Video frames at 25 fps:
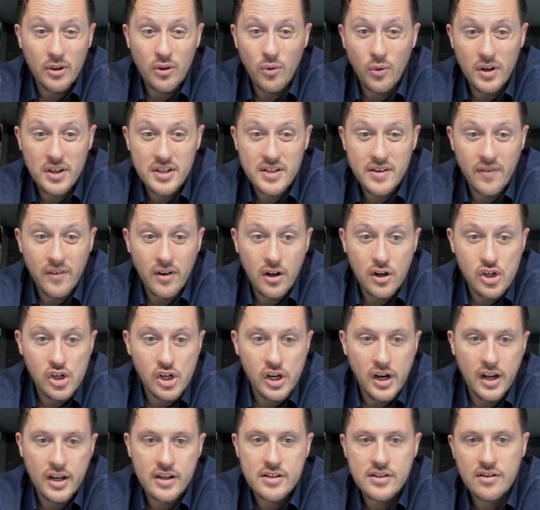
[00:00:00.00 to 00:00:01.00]

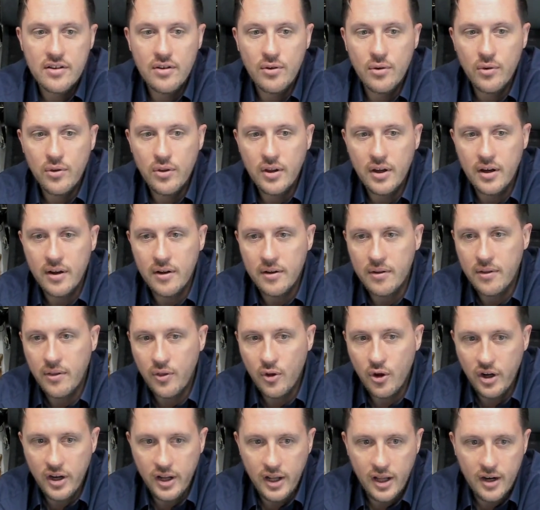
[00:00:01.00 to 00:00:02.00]
2700X to the
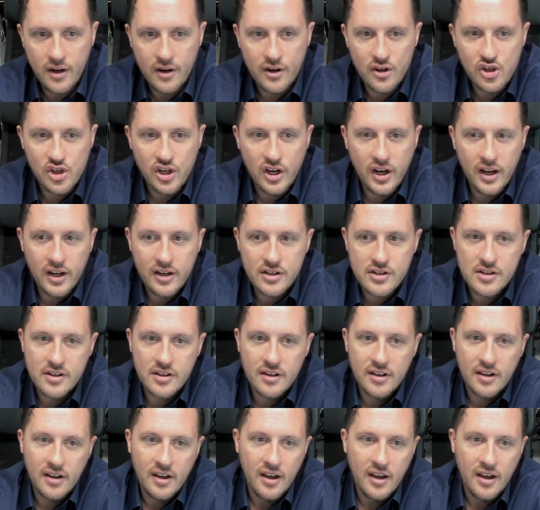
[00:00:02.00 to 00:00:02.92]
3800X,